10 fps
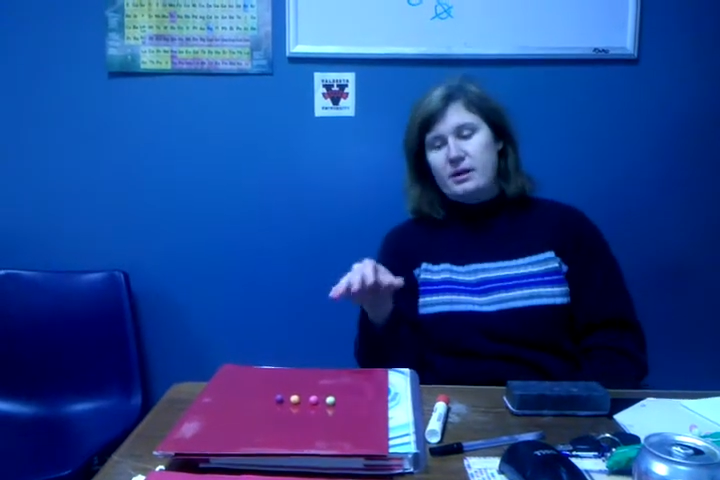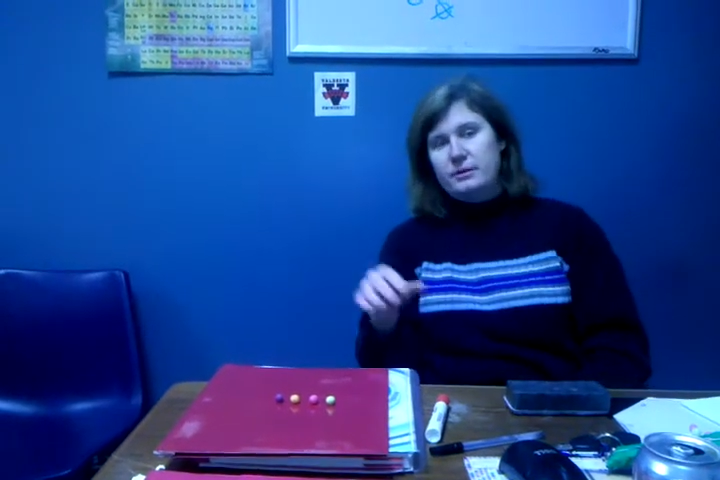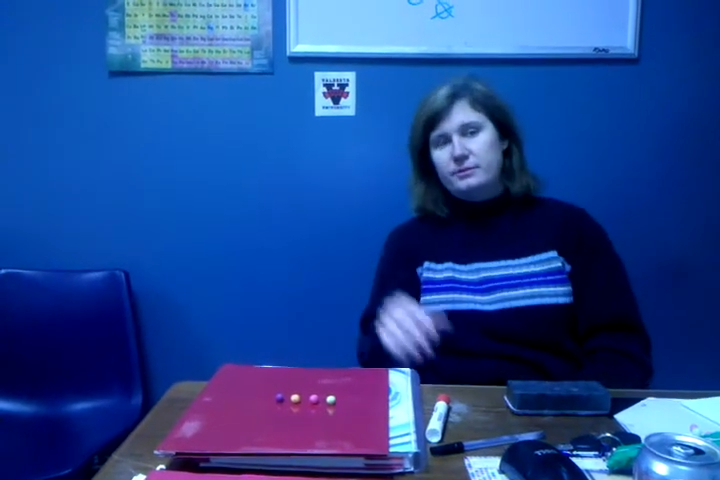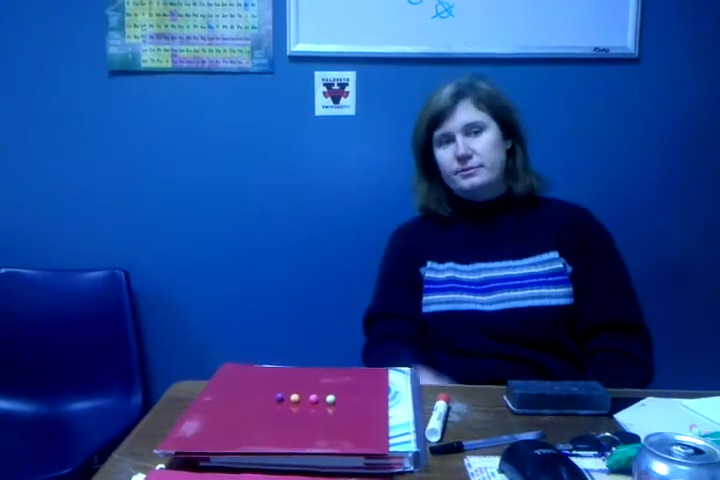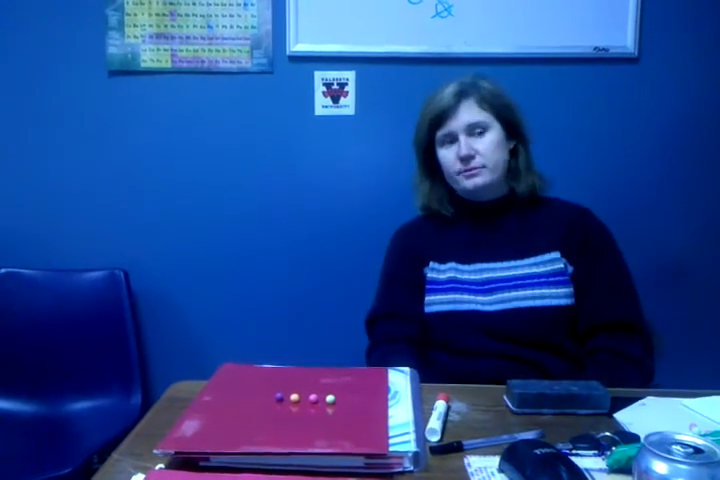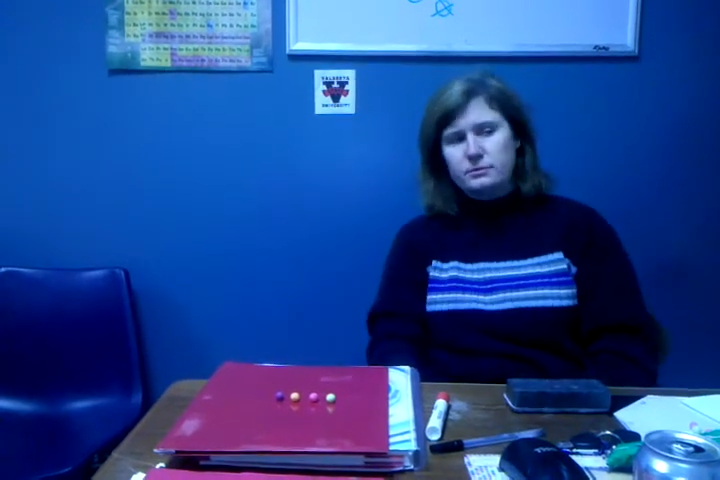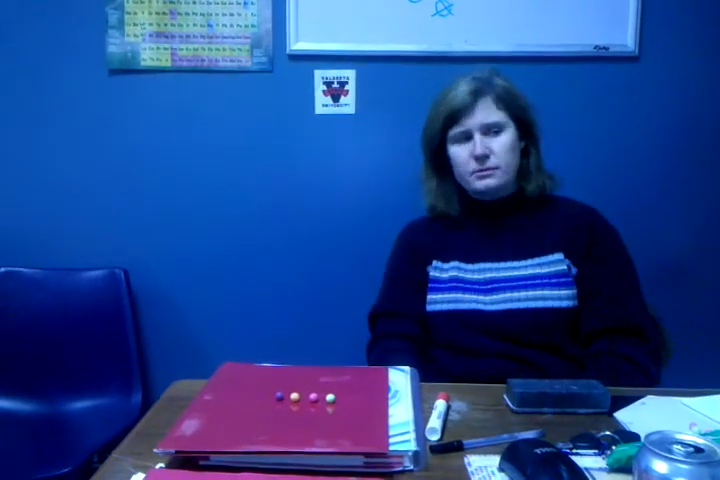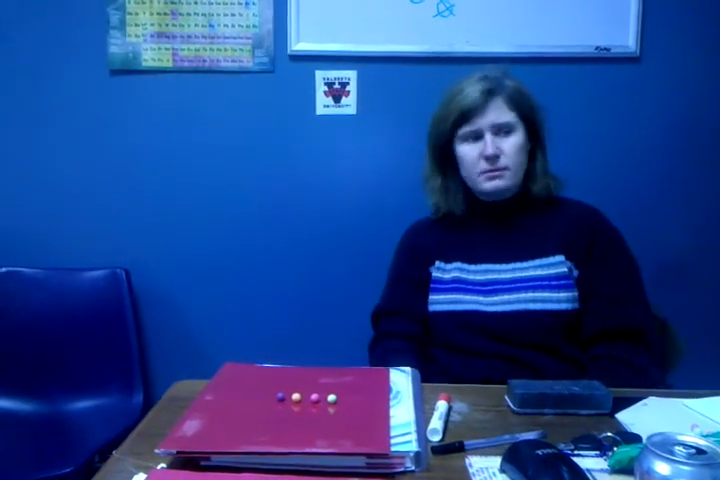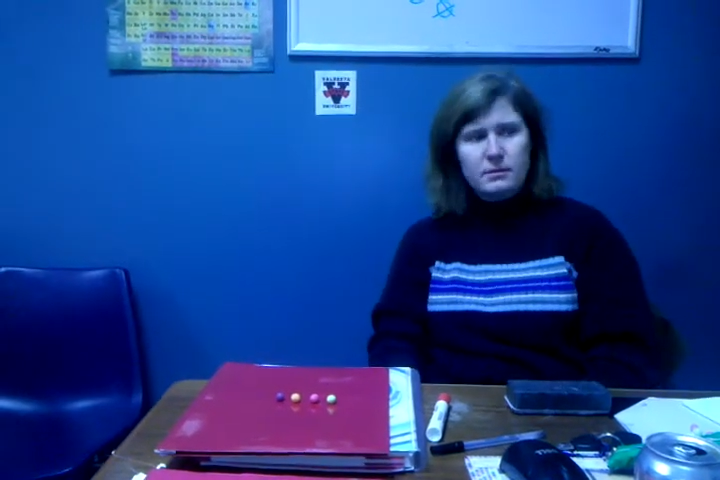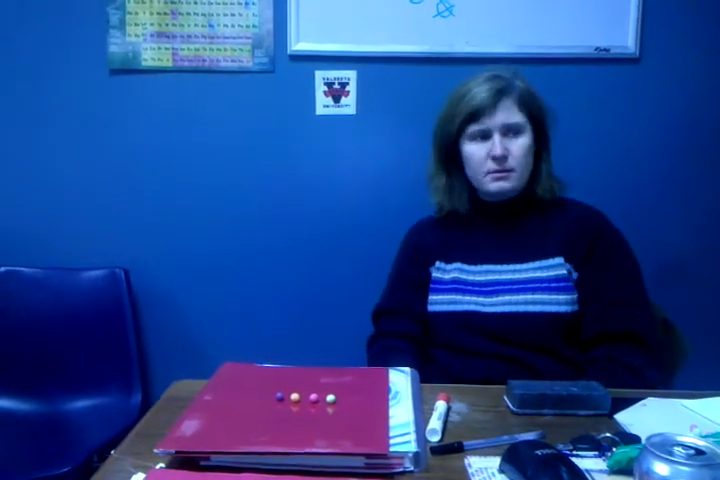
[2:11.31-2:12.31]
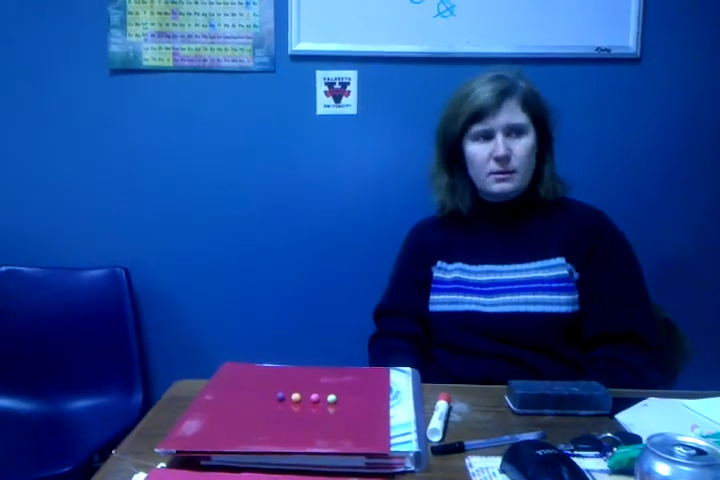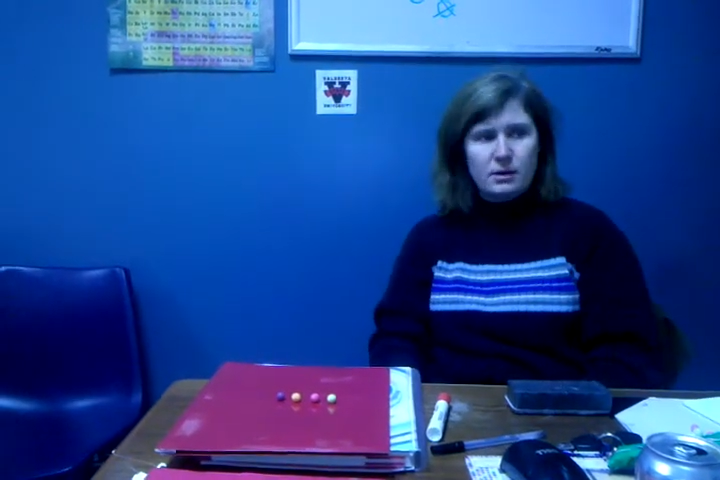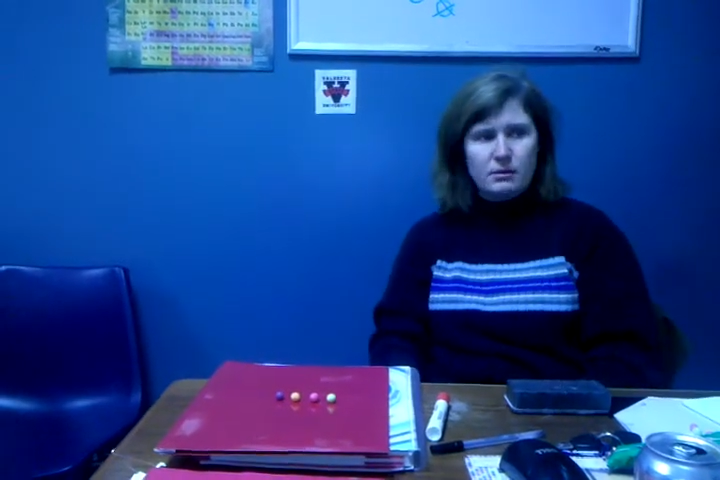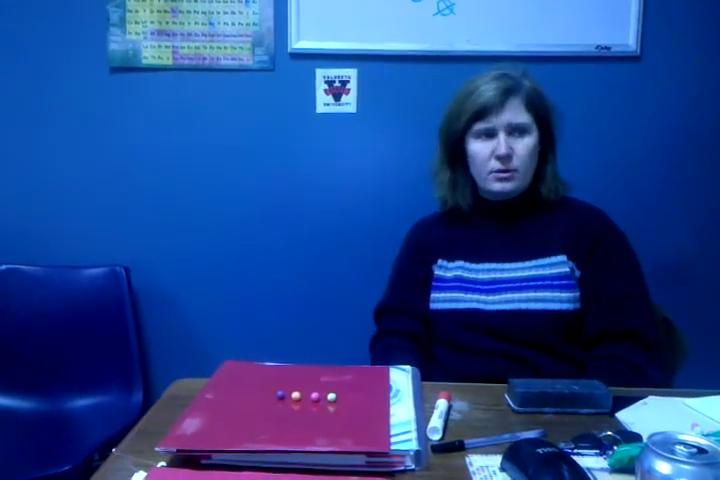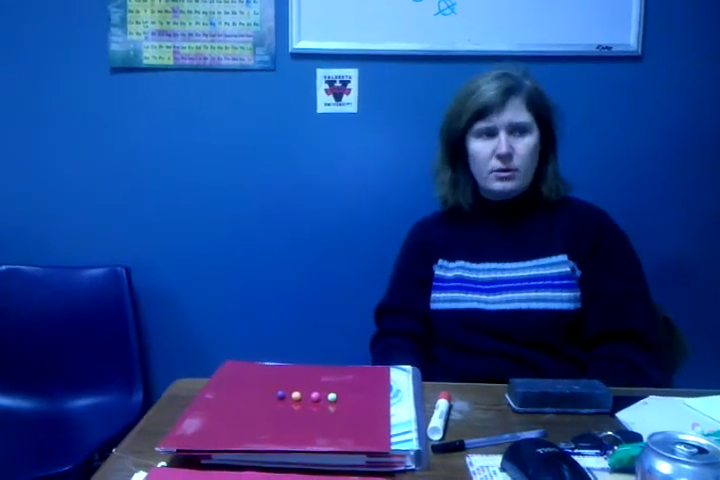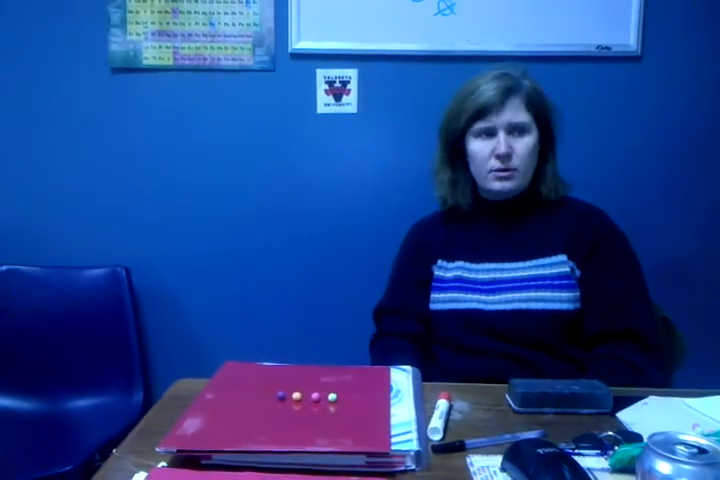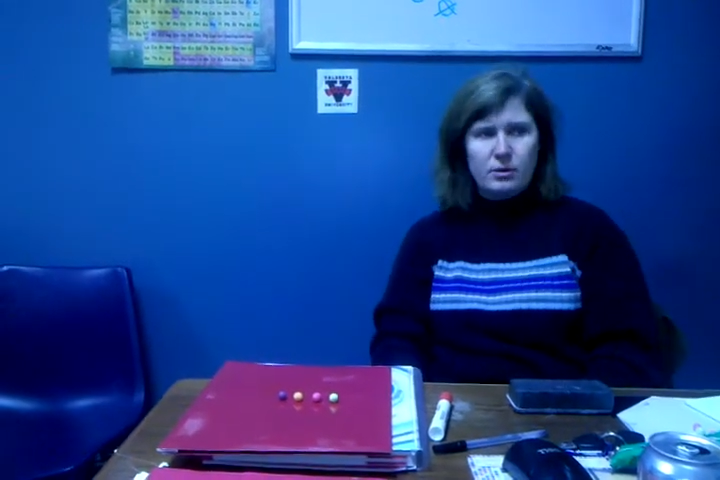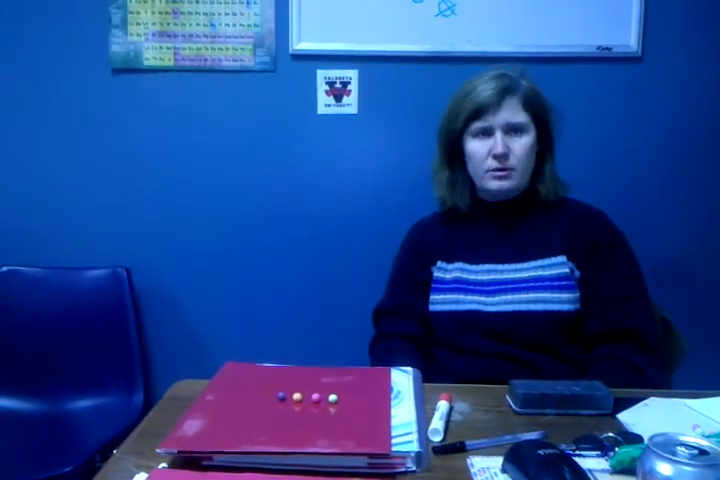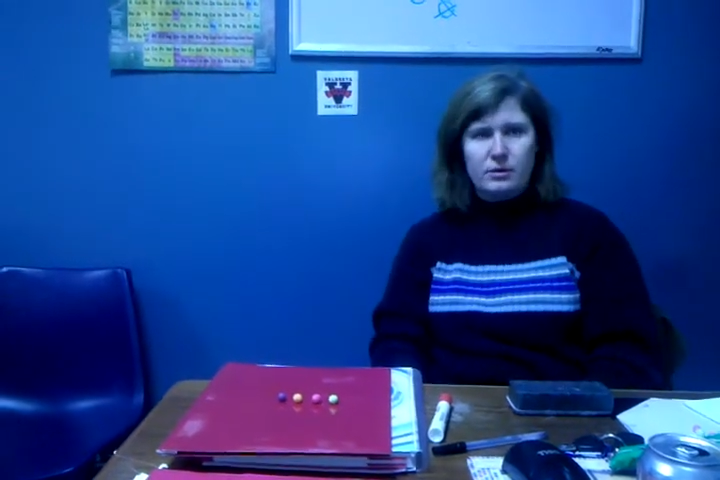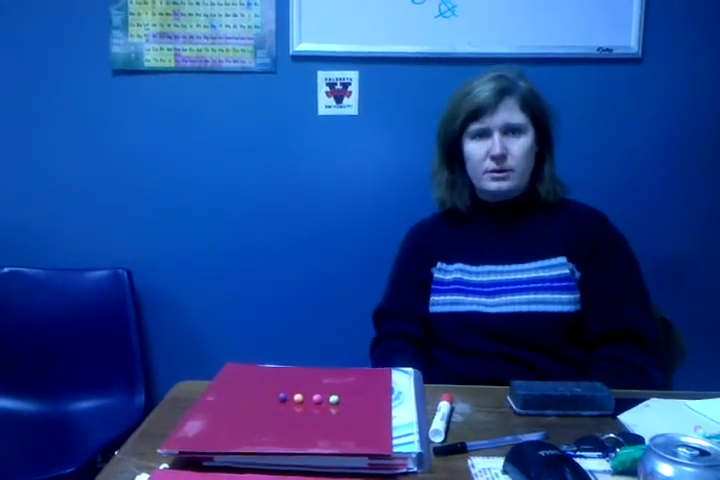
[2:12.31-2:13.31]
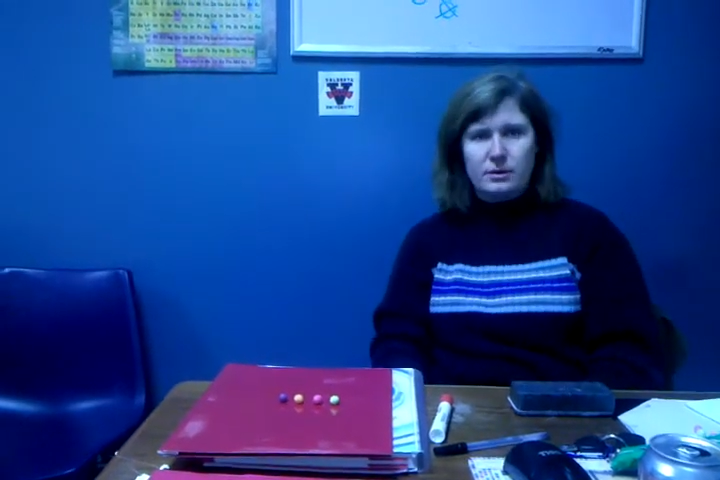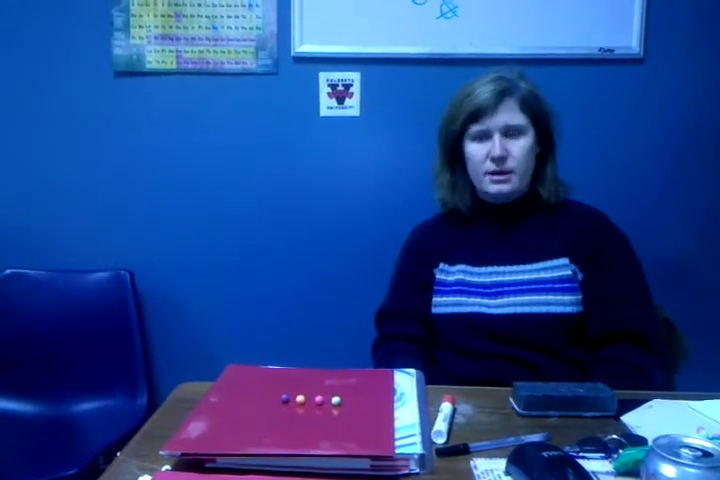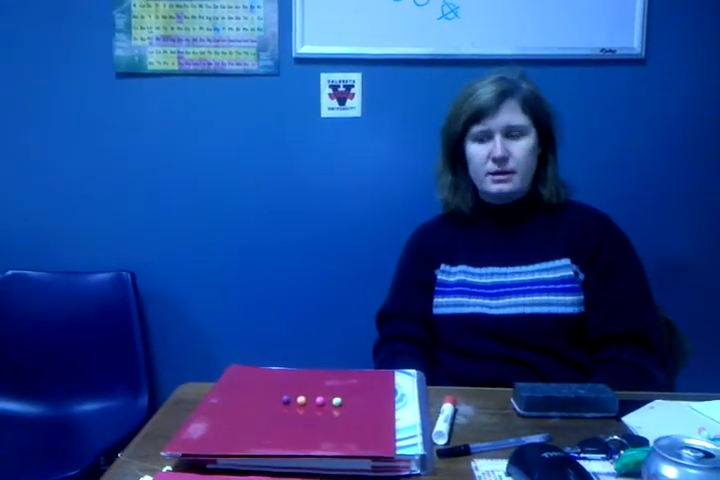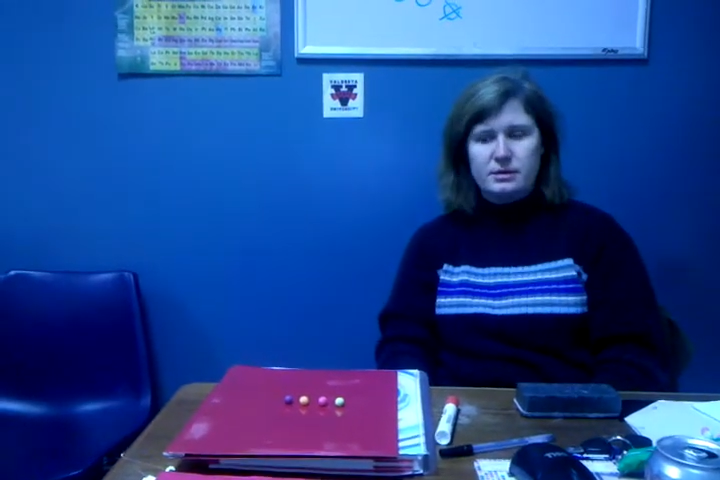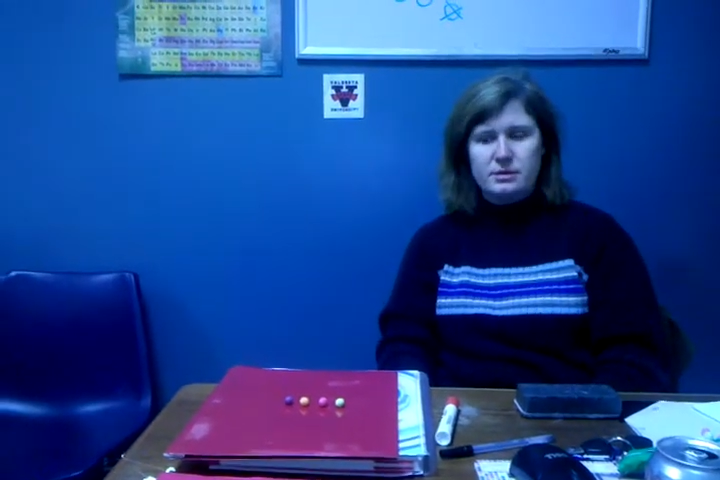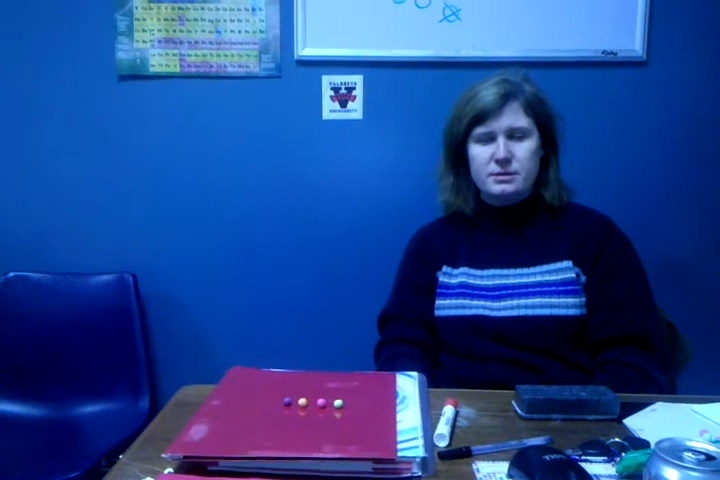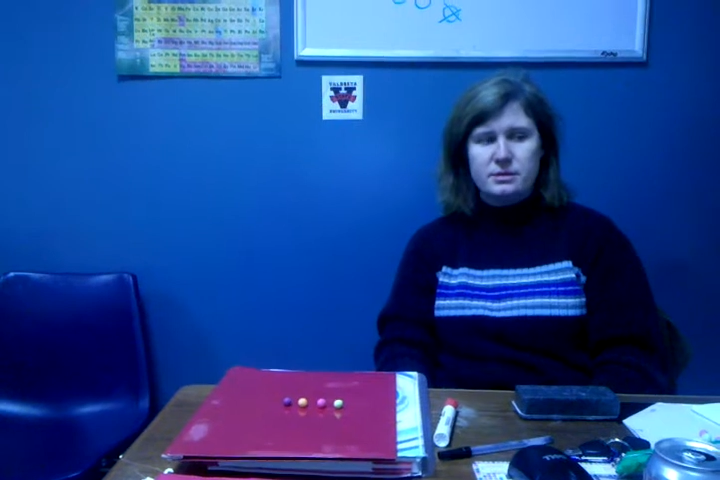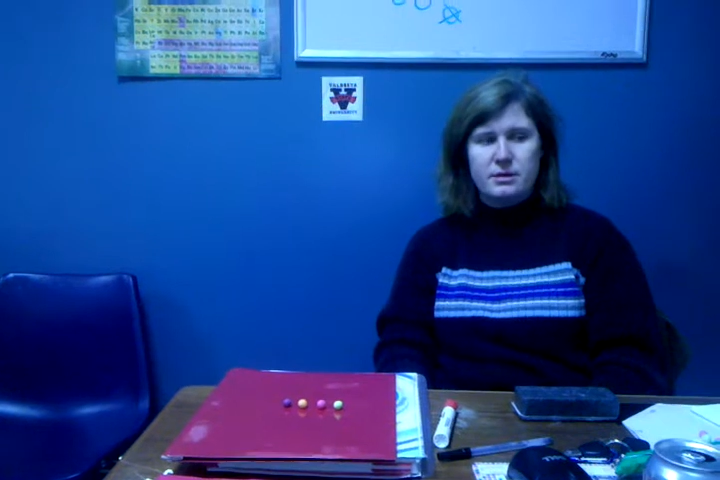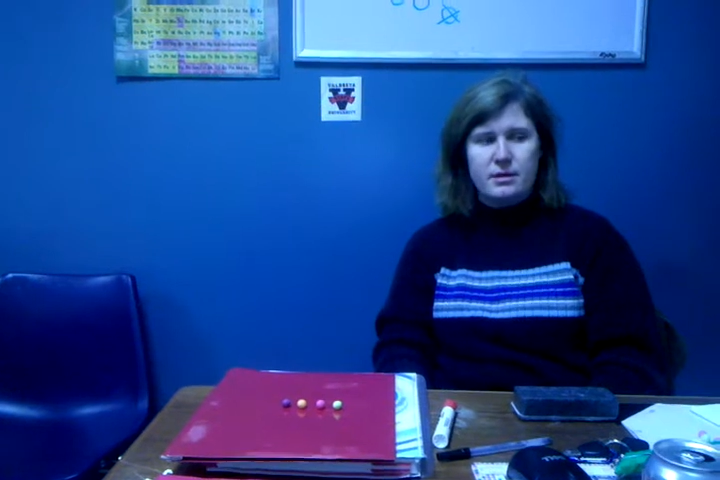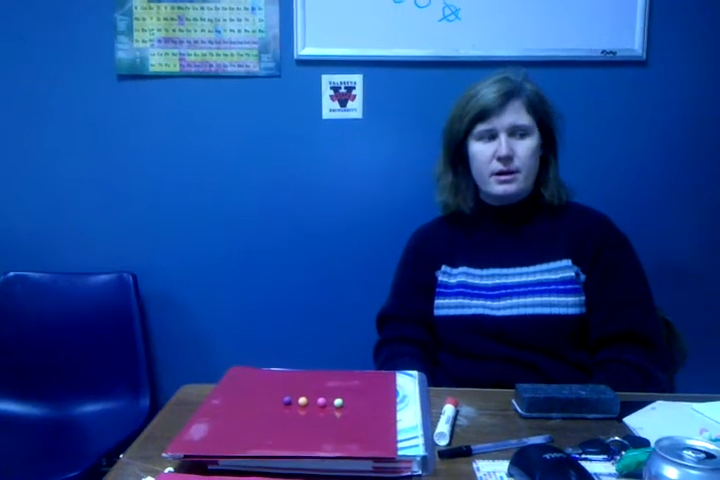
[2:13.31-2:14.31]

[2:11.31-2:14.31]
adding more or less.